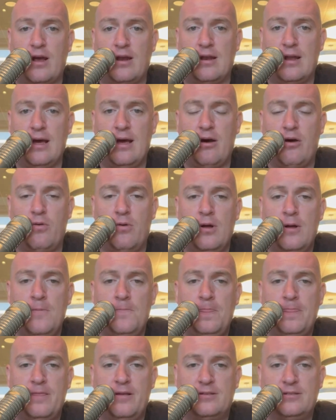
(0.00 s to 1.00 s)
now
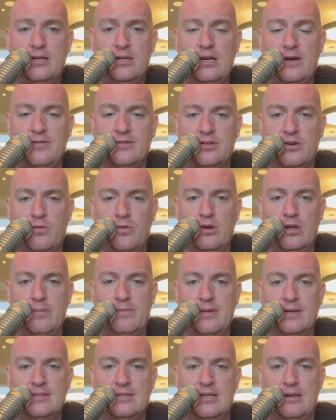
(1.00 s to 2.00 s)
the Sun Devils are really
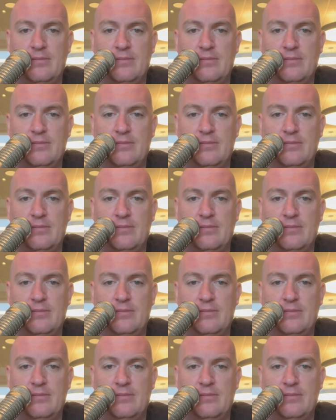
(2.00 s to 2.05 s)
missing him.